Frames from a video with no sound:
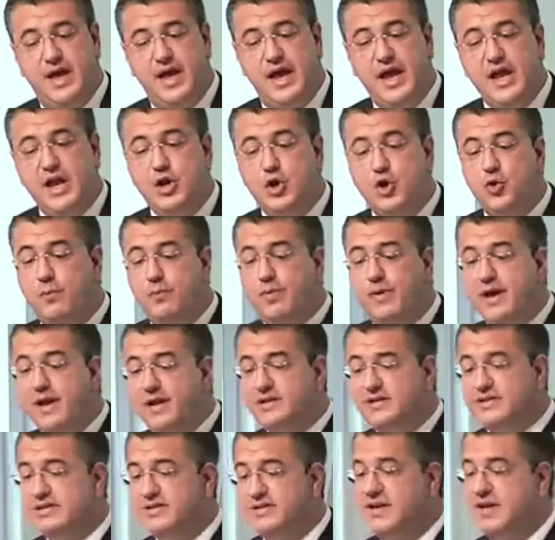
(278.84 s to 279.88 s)
in
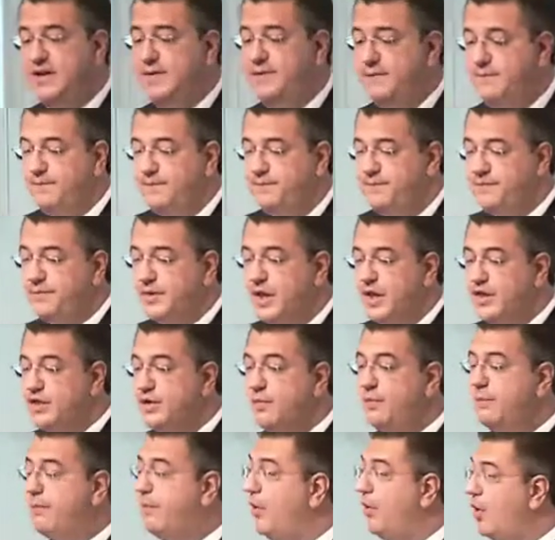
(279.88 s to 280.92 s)
Lubilski, the
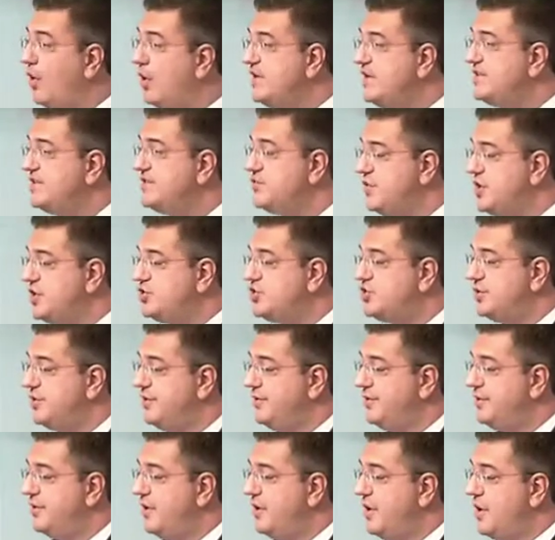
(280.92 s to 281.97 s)
Polish
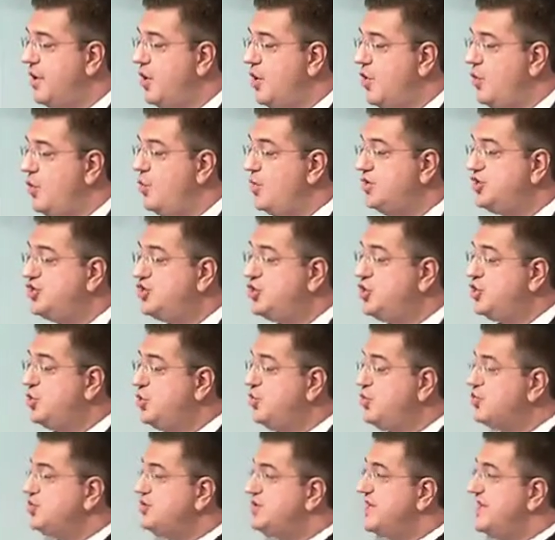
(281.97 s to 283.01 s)
region, which
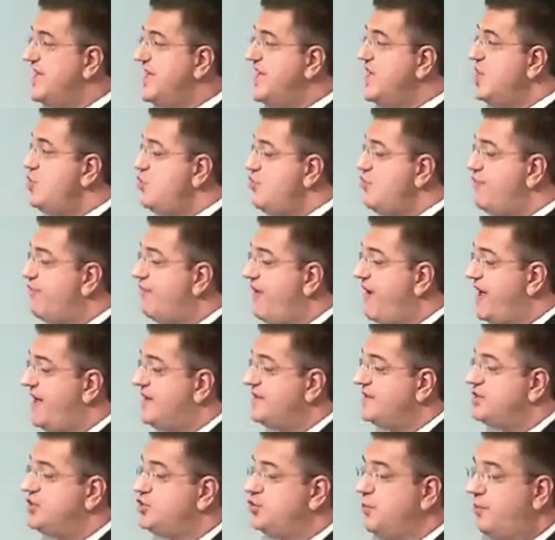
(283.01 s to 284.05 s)
used EU
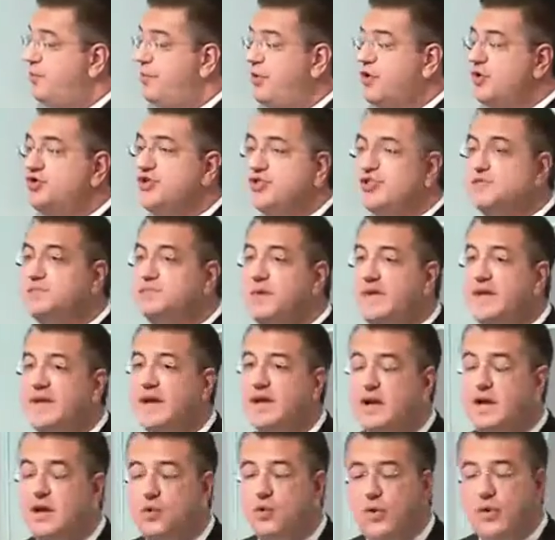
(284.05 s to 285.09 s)
funds to purchase
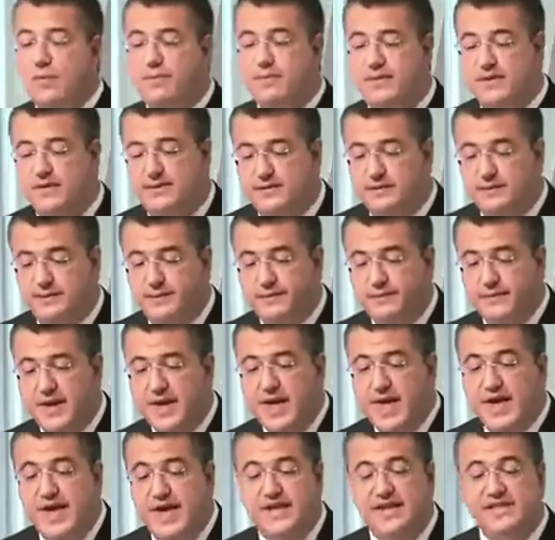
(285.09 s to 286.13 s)
medical equipment.
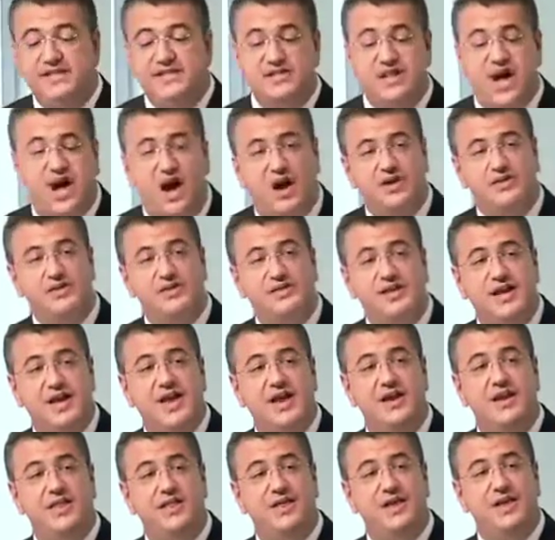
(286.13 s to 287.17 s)
It starts
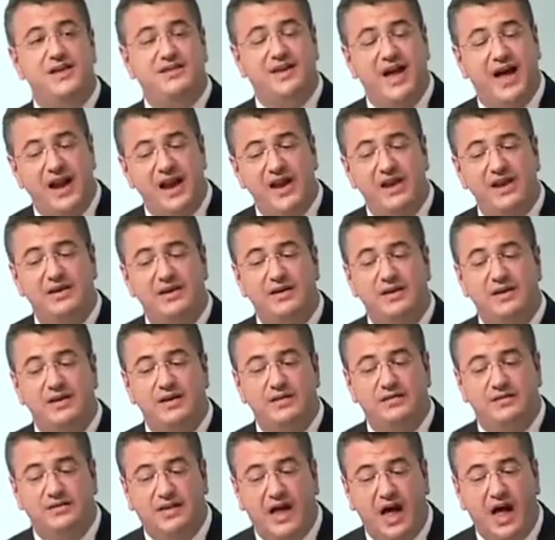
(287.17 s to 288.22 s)
in the Italian
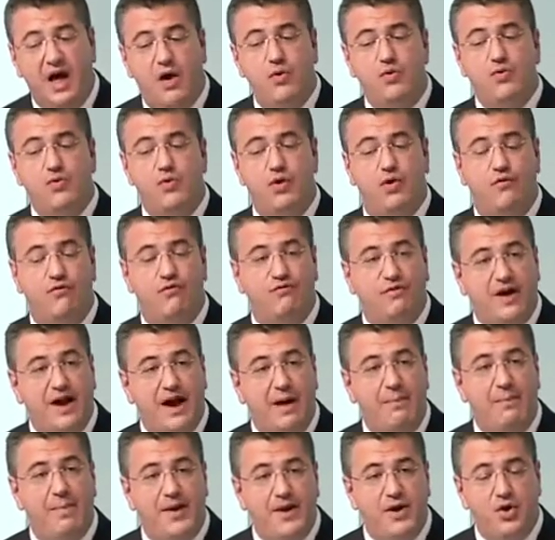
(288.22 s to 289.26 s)
town of
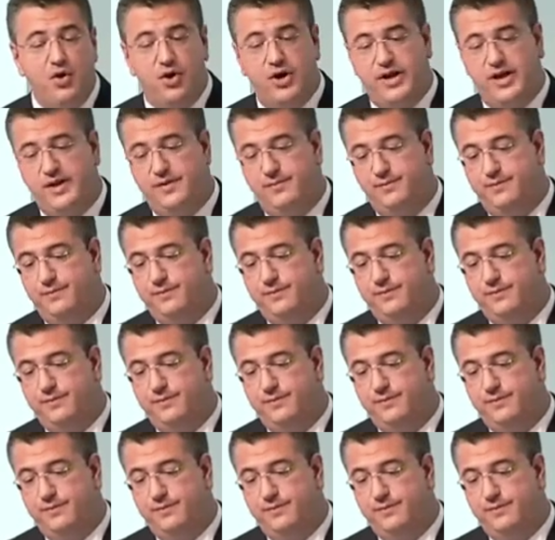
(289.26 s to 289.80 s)
Capanori,